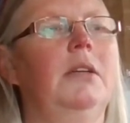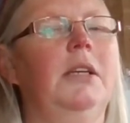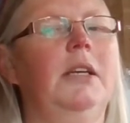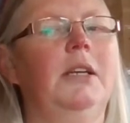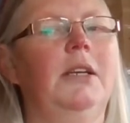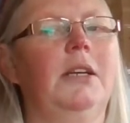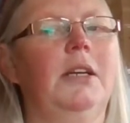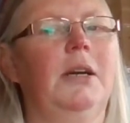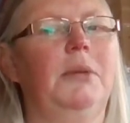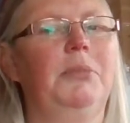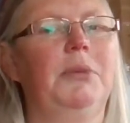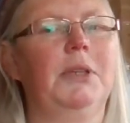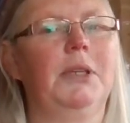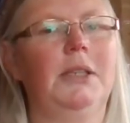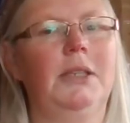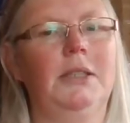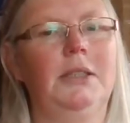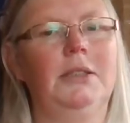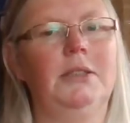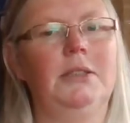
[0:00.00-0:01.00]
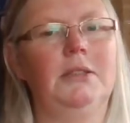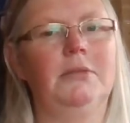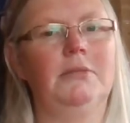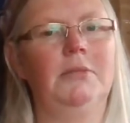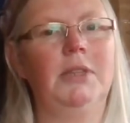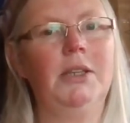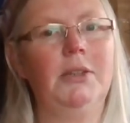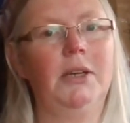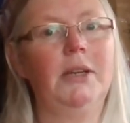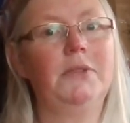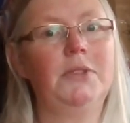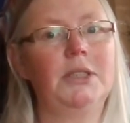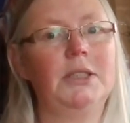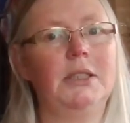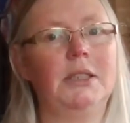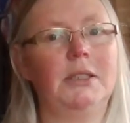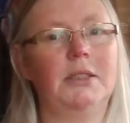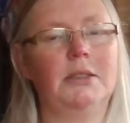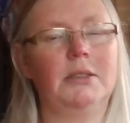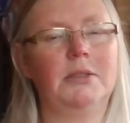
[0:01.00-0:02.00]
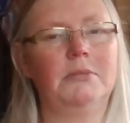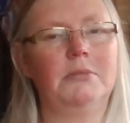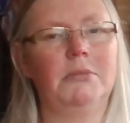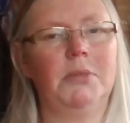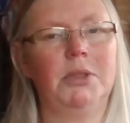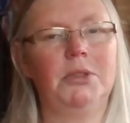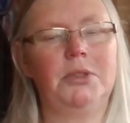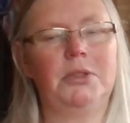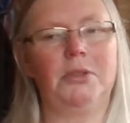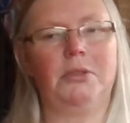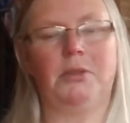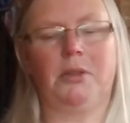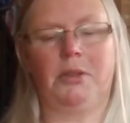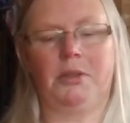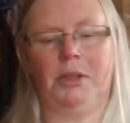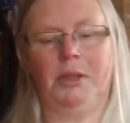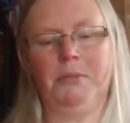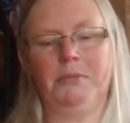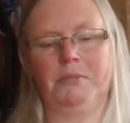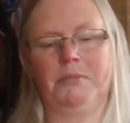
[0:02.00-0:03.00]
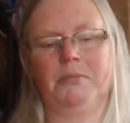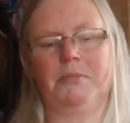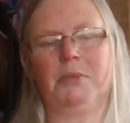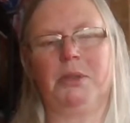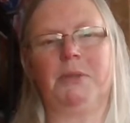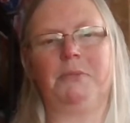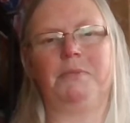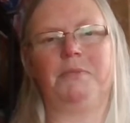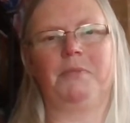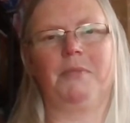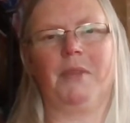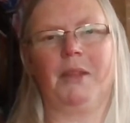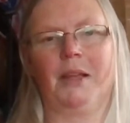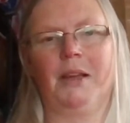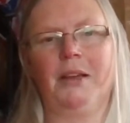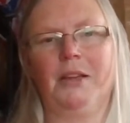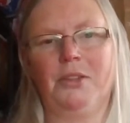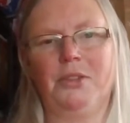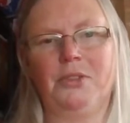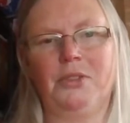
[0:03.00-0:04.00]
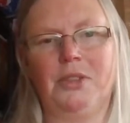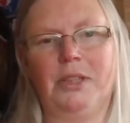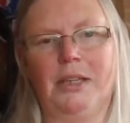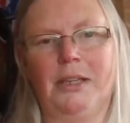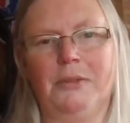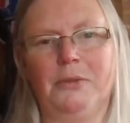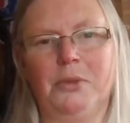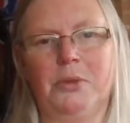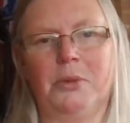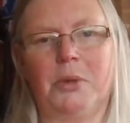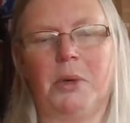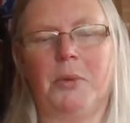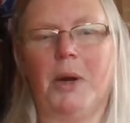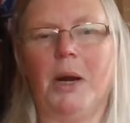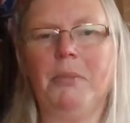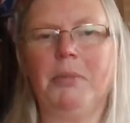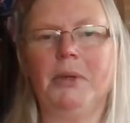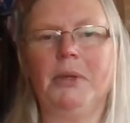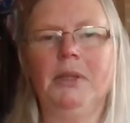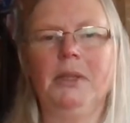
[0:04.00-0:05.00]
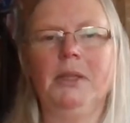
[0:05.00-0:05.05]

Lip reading: had a couple of kids. Now I have 6. Most are grown up, but do they ever grow up?